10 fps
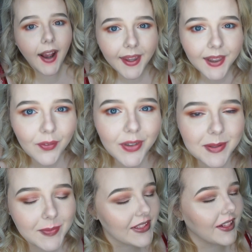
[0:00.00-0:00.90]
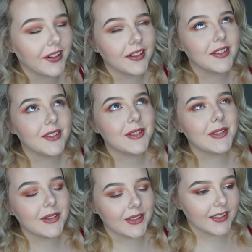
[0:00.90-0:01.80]
I love this mascara, it's
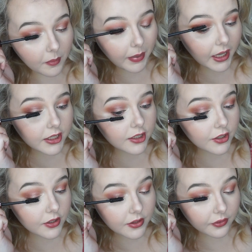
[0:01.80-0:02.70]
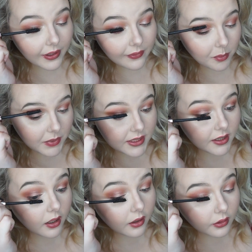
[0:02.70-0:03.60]
so good, but just use your favourite
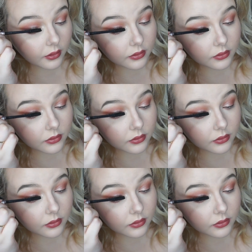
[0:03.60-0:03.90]
mascara.